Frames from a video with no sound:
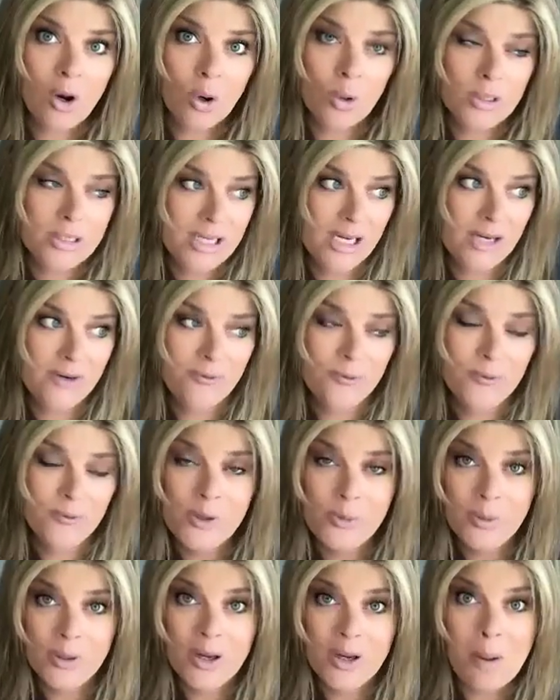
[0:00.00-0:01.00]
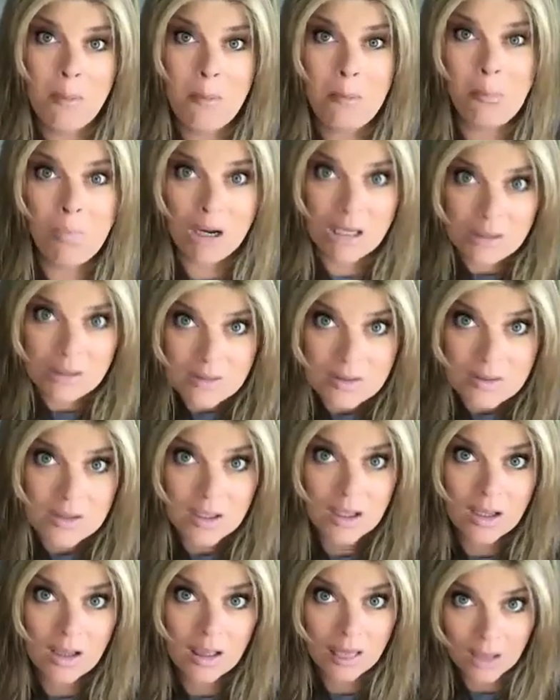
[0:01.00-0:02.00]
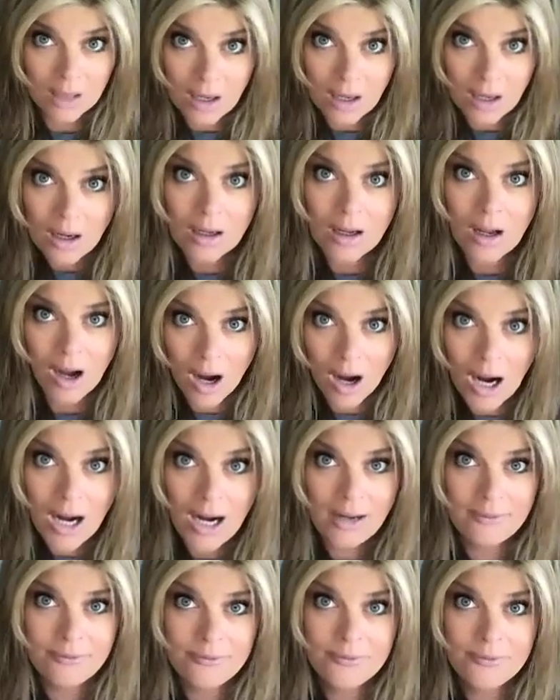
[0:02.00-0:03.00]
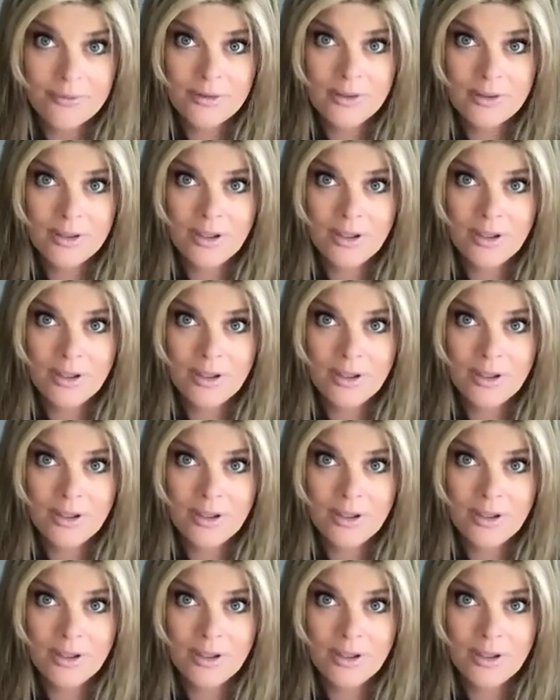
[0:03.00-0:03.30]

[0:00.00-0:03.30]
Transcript: or take frequent months long off